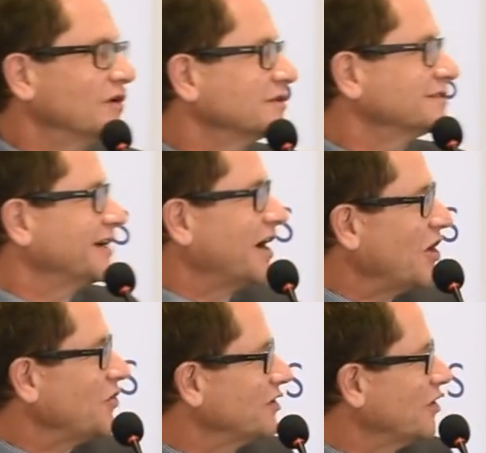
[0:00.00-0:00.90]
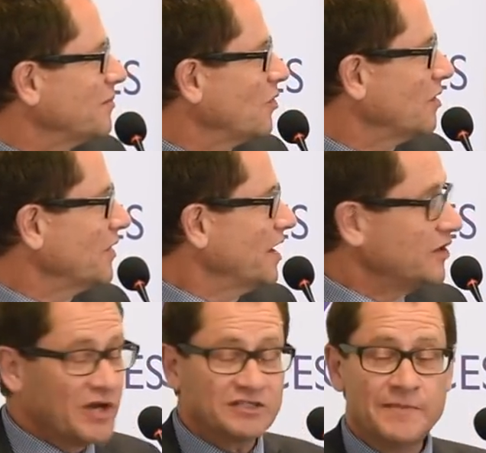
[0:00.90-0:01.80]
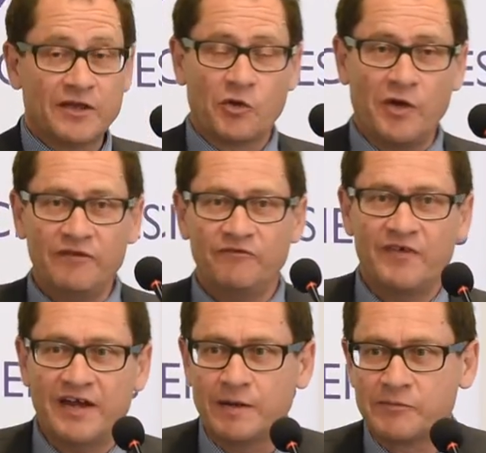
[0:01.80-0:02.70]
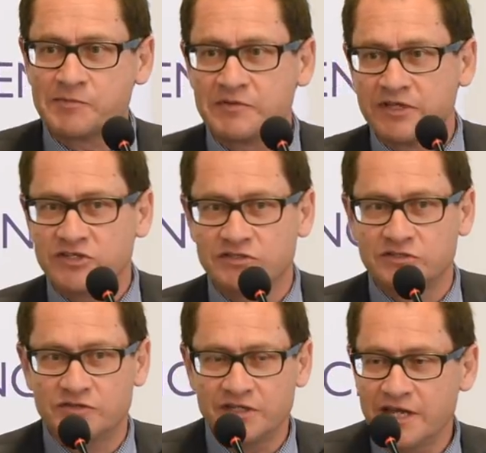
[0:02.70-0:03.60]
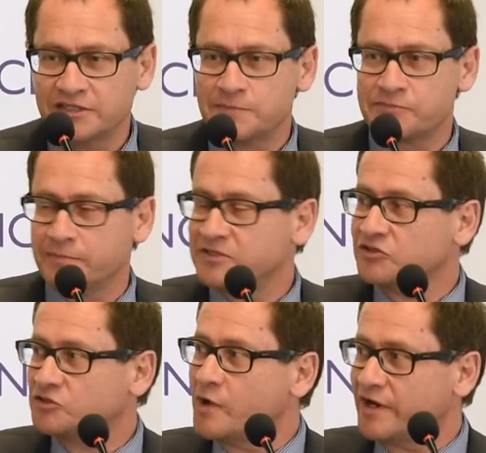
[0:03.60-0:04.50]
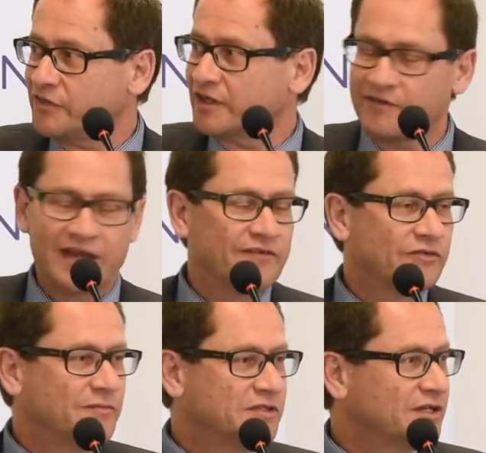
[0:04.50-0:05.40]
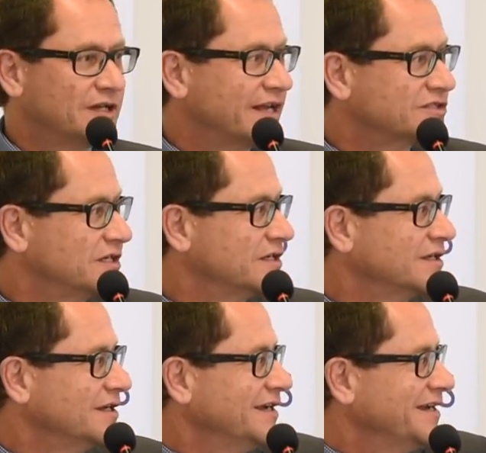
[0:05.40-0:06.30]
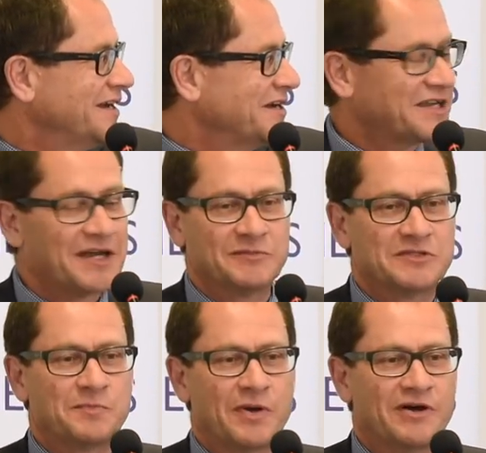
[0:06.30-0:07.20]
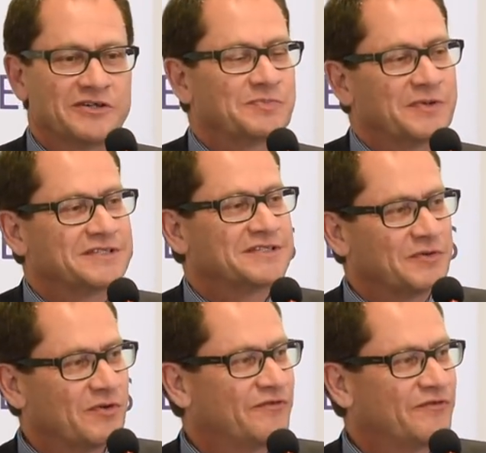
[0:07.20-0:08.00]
lot more. You actually made quite a fair number of predictions. You didn't actually promise to do anything, and any of them didn't actually come to pass, but we'll